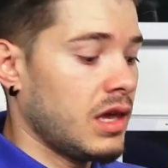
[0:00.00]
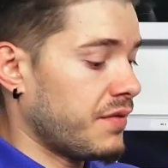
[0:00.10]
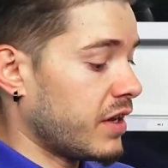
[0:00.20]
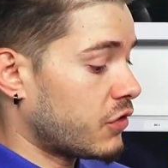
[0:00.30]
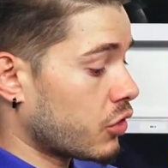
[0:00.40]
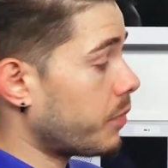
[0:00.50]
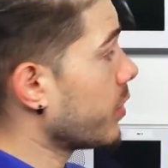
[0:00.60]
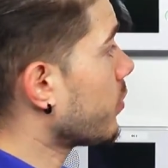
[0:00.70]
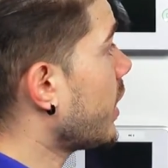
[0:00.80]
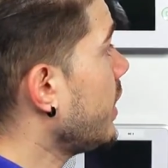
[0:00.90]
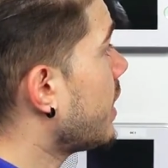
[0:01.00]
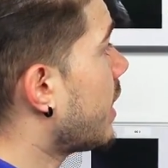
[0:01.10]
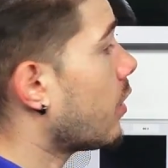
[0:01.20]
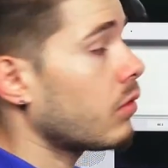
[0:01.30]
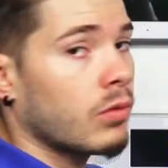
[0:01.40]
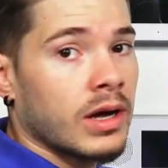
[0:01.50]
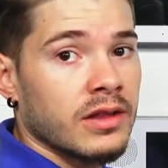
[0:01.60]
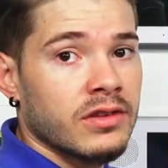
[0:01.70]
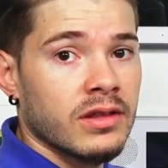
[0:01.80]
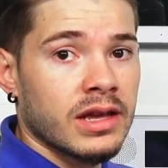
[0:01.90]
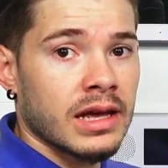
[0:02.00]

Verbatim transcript: if I trip it right now while it's in the